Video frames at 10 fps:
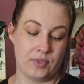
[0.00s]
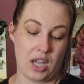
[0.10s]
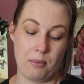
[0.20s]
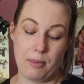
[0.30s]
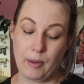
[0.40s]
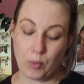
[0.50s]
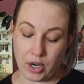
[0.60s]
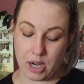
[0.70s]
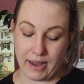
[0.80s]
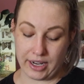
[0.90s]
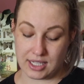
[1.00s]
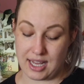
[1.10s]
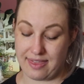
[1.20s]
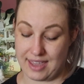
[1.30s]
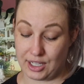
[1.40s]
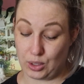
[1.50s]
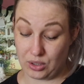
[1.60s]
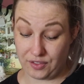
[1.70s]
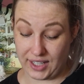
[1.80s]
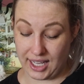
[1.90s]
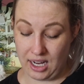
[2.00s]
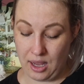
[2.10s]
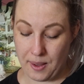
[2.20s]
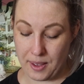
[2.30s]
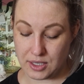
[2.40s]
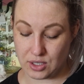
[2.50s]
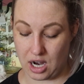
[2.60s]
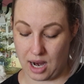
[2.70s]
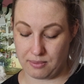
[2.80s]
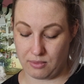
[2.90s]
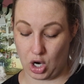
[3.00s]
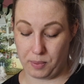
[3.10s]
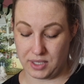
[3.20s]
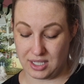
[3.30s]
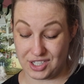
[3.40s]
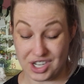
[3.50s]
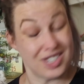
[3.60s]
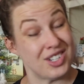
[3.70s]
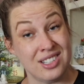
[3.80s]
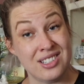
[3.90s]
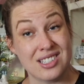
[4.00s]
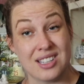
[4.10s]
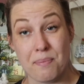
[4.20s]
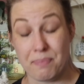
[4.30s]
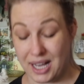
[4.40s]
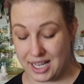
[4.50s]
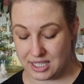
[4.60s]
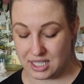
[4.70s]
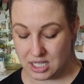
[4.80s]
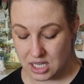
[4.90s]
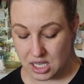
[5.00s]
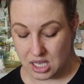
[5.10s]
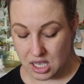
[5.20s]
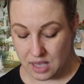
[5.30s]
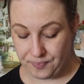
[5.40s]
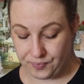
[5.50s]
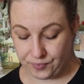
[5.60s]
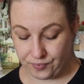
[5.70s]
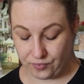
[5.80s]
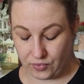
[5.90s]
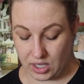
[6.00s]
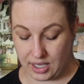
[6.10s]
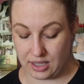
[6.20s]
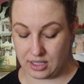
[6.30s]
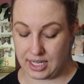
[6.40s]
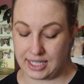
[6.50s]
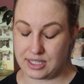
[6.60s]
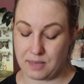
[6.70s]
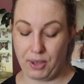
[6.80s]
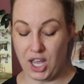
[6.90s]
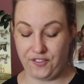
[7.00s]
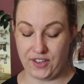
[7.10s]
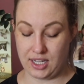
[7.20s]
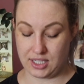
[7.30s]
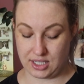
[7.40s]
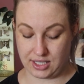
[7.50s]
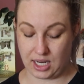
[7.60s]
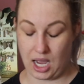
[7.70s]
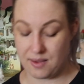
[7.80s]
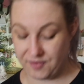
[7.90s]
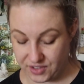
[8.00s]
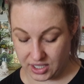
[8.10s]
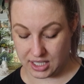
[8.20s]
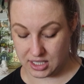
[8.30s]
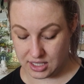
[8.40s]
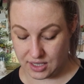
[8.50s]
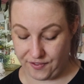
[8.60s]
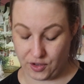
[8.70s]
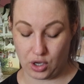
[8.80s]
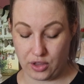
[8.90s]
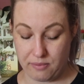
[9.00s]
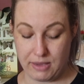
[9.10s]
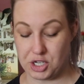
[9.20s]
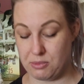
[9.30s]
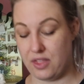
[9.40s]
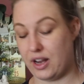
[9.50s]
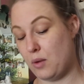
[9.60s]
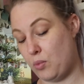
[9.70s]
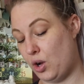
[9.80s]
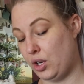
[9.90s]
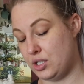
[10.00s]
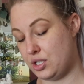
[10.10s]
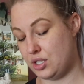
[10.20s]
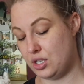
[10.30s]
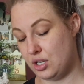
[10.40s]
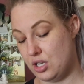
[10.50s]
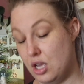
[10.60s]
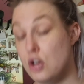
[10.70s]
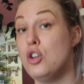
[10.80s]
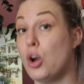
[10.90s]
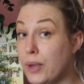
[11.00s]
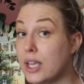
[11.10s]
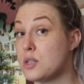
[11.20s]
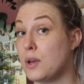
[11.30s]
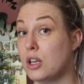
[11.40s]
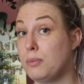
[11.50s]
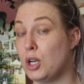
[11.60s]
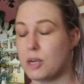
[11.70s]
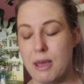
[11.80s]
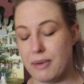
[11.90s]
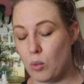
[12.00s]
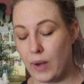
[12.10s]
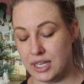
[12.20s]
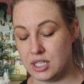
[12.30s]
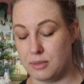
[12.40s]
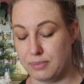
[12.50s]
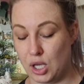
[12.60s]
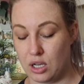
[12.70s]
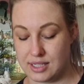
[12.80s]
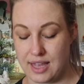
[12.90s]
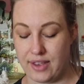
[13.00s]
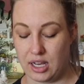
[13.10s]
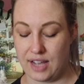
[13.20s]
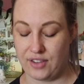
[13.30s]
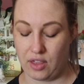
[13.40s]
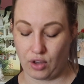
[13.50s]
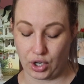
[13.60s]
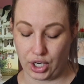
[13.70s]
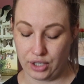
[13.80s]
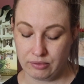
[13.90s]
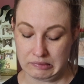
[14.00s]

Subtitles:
I'm a bit worried about it because I think it'll look funny. So I'm open to suggestions, but it's the perfect circumference for the measurement that I want, knowing as well it'll block. Maybe I'll wait until it blocks and then I'll have another go.